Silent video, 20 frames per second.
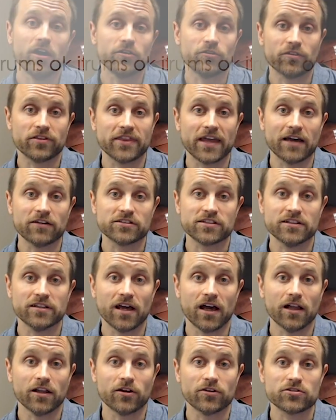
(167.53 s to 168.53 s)

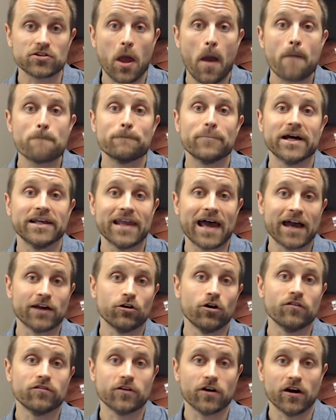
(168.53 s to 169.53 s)
$100,000, but
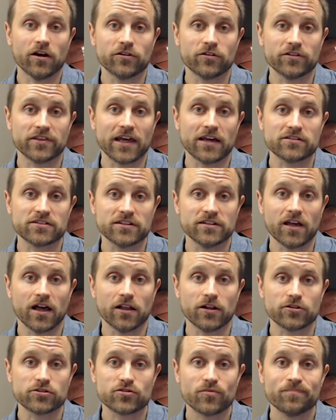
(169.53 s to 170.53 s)
not over
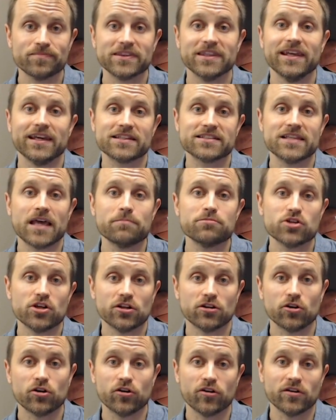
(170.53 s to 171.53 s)
$100,000. The
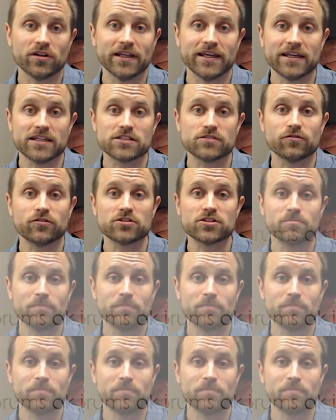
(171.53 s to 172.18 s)
exception currently is for